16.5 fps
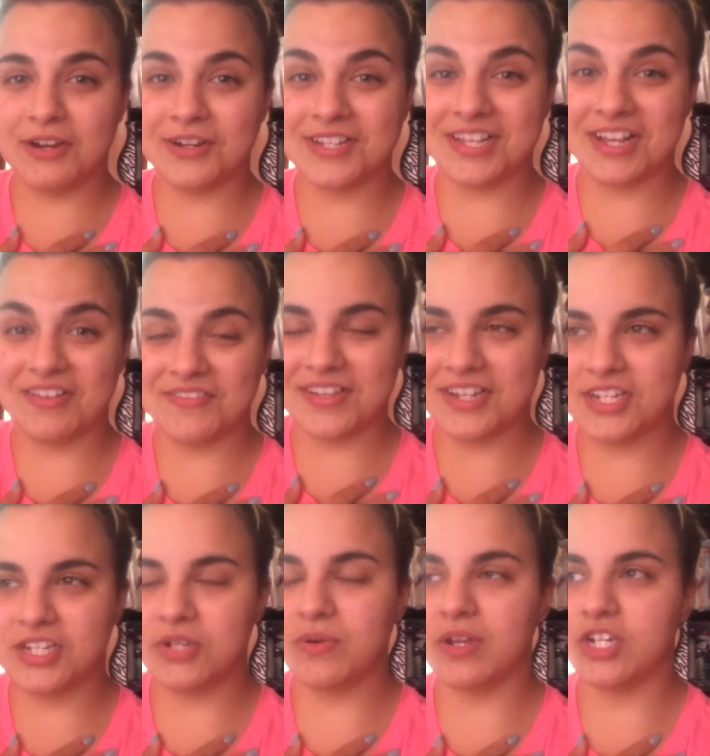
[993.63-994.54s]
herself
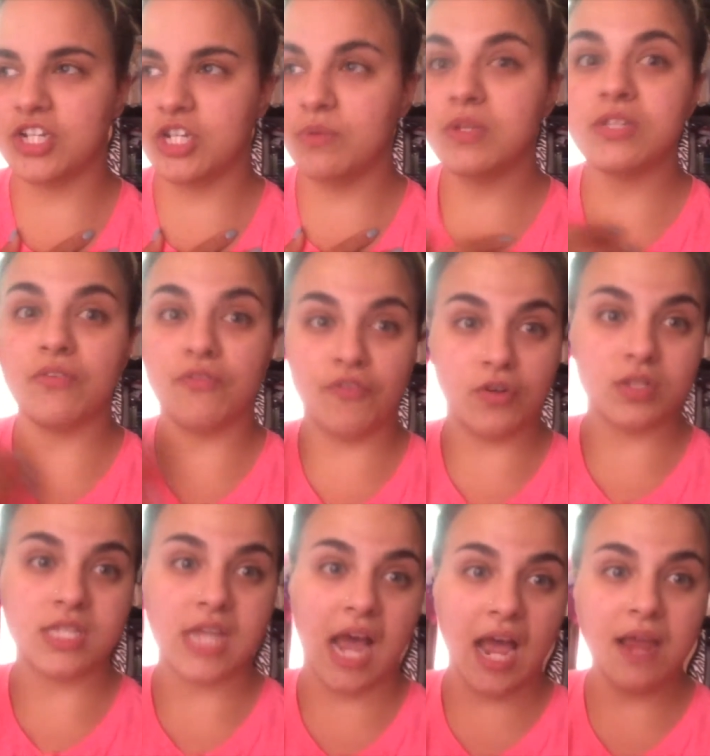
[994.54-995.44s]
into and she was a
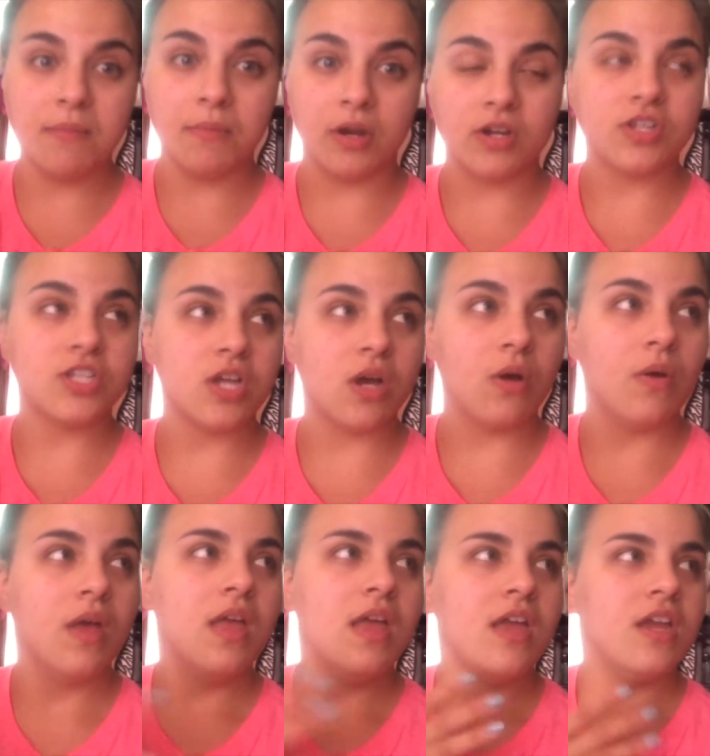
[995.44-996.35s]
full-timer so
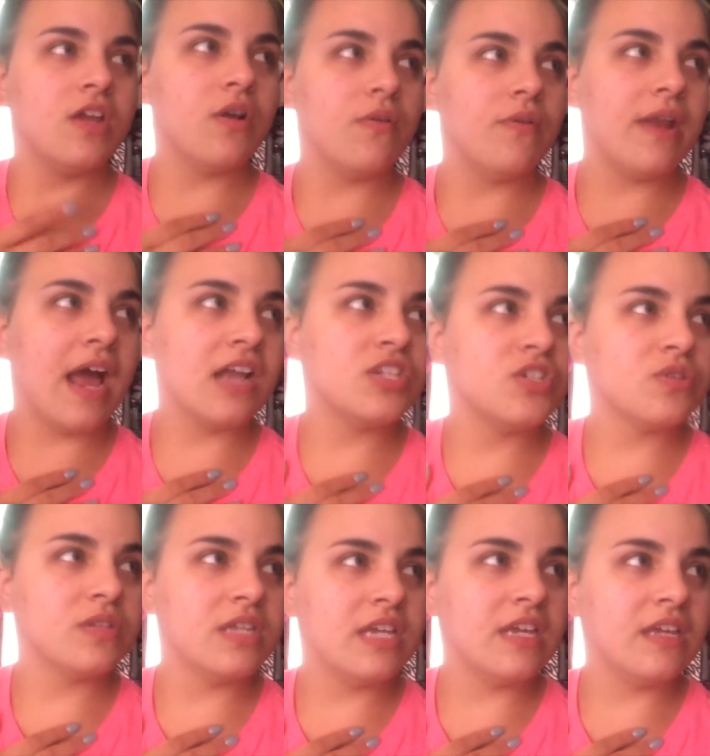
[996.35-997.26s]
you know
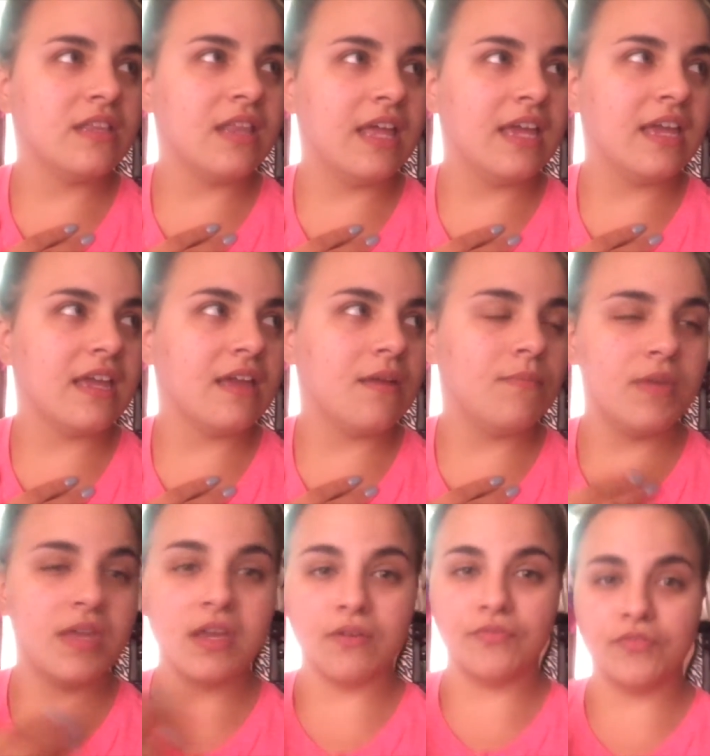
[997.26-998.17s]
naturally like
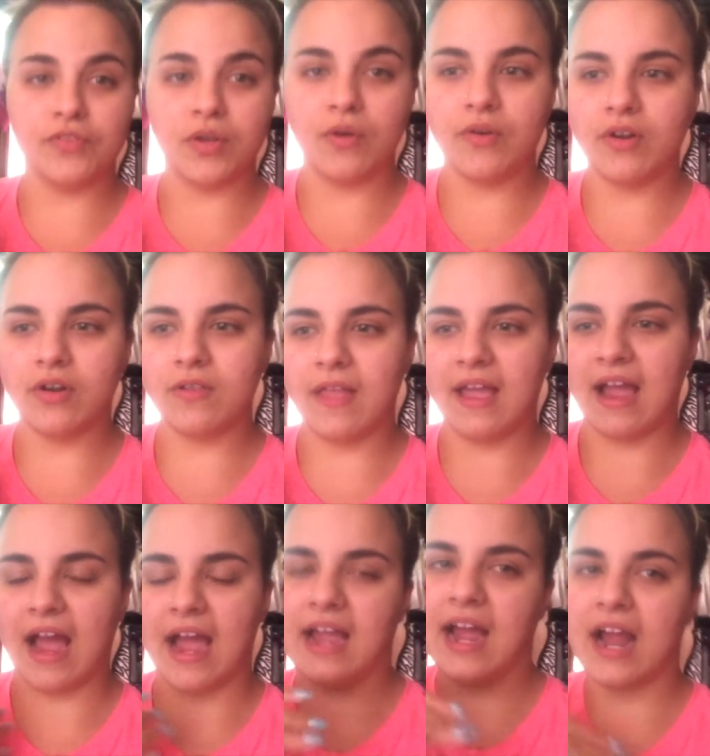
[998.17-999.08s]
being a floater like
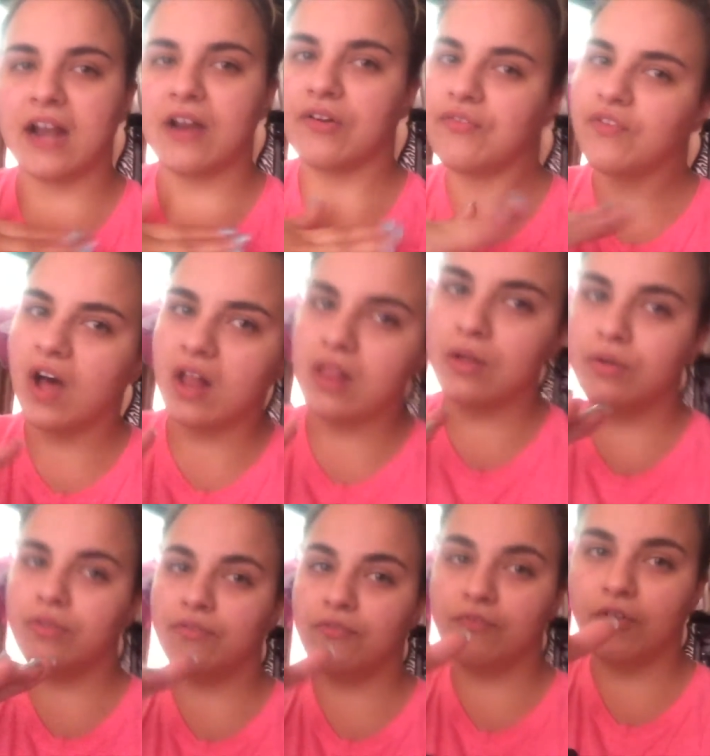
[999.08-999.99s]
i kind of
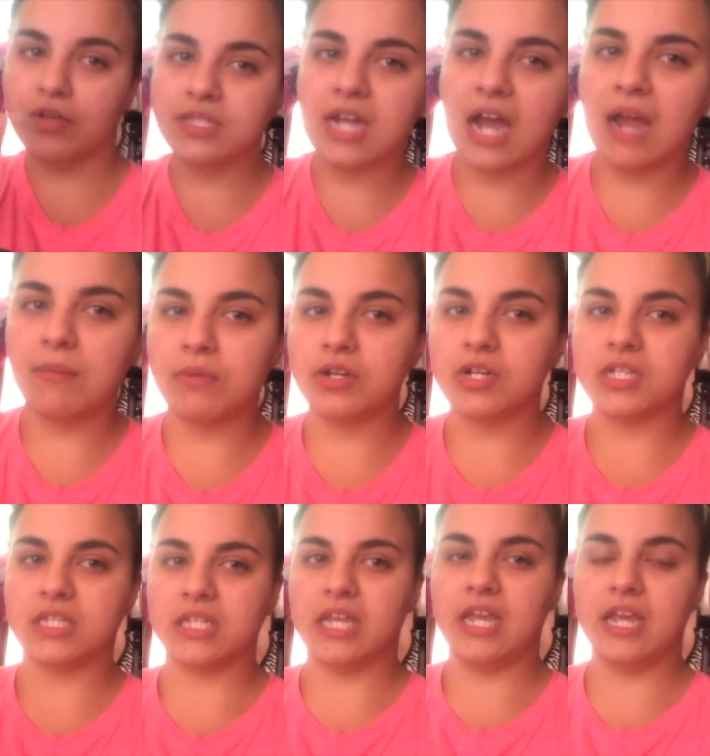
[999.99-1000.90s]
follow the
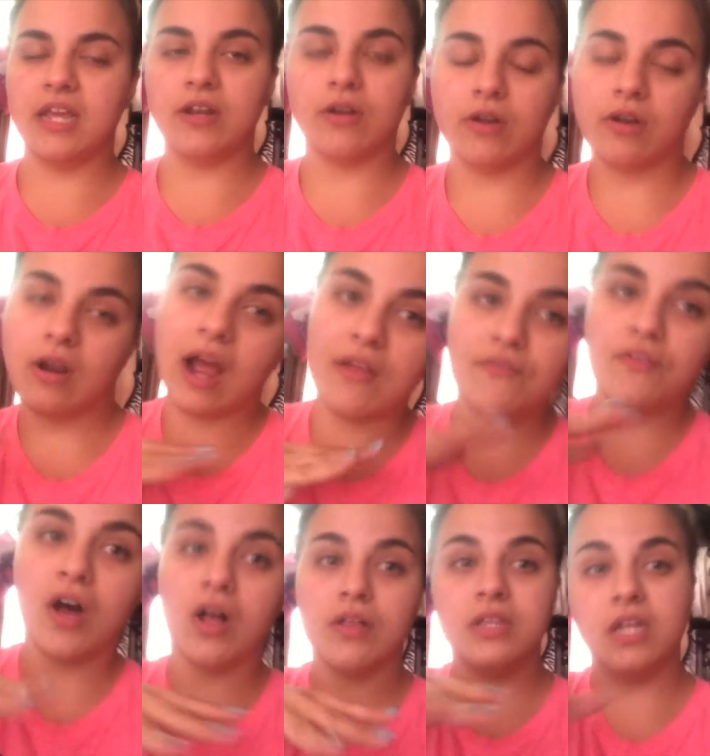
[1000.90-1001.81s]
full-timers lead or i
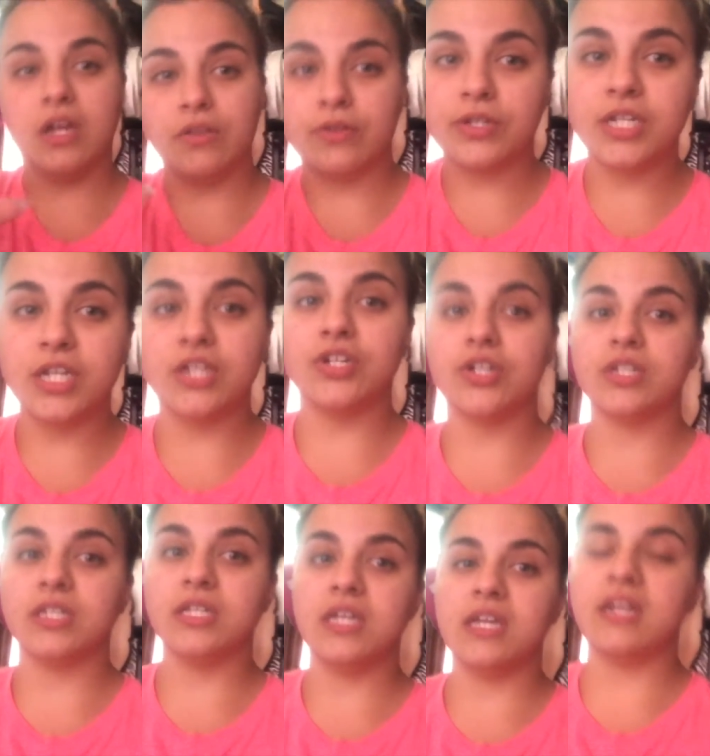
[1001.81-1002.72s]
follow the other
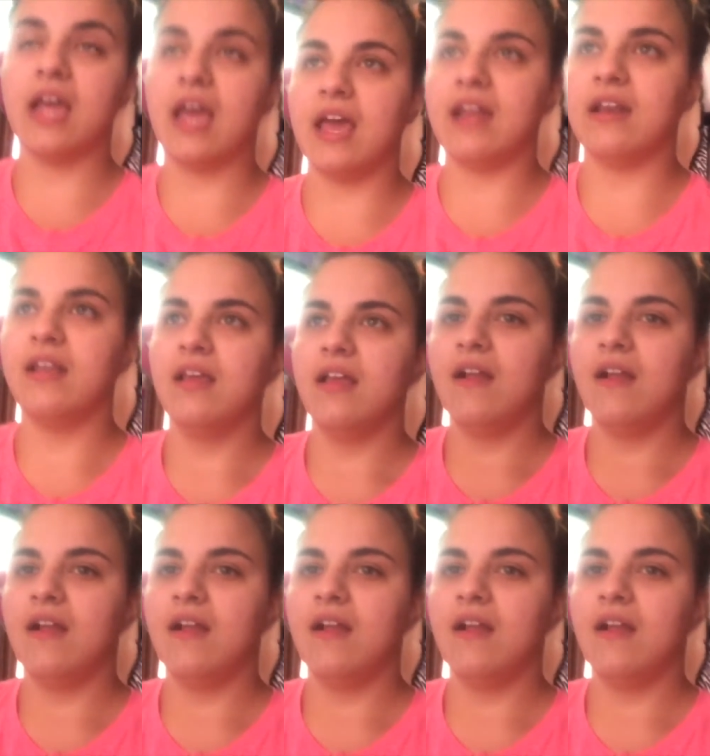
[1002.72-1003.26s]
teachers lead and